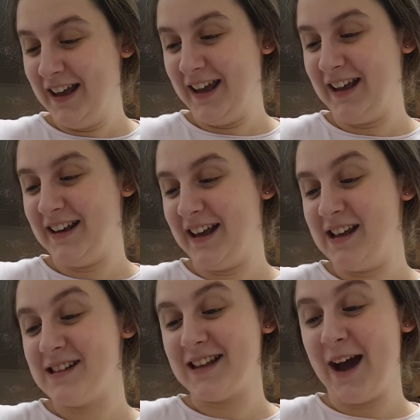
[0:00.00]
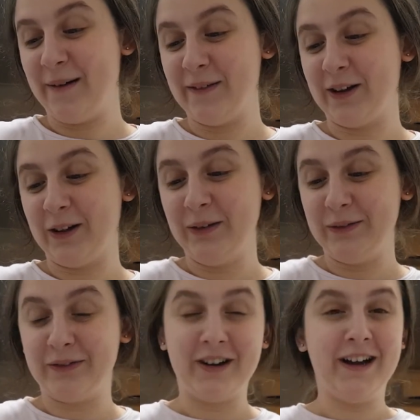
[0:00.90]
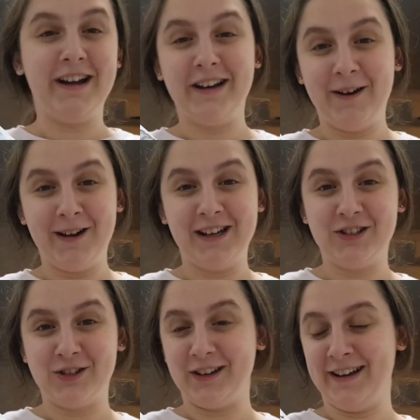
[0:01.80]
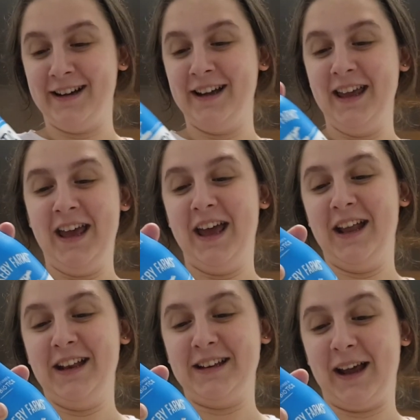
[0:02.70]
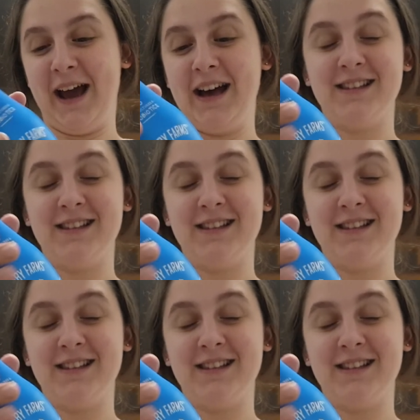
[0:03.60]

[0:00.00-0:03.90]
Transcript: It is, however, gluten-free, no added sugar, and has